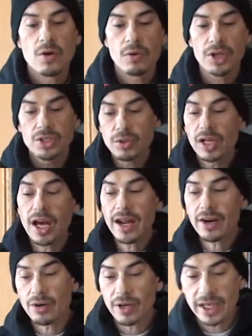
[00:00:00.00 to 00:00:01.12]
where you're doing a lot
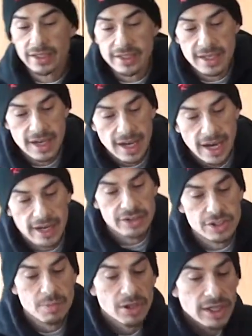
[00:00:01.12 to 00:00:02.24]
of greens and you're
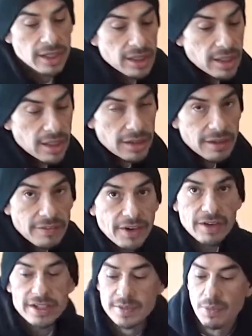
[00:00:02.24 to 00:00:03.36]
just putting a
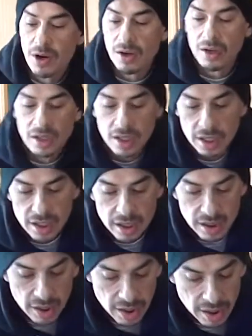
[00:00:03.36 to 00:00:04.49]
very small,
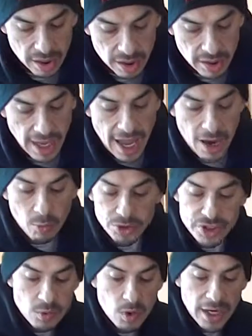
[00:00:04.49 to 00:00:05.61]
with
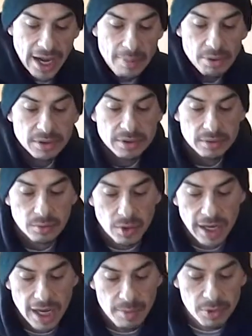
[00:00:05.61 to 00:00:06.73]
just one apple,
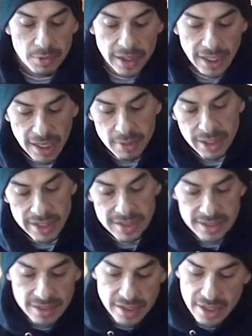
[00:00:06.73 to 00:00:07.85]
one lemon.
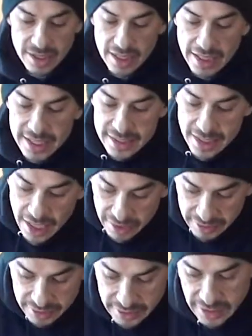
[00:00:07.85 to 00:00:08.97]
That's not
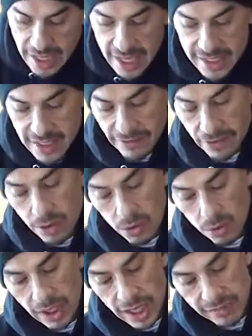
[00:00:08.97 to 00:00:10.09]
asking for a
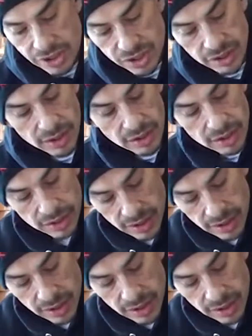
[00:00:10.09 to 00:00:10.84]
whole lot of sugar.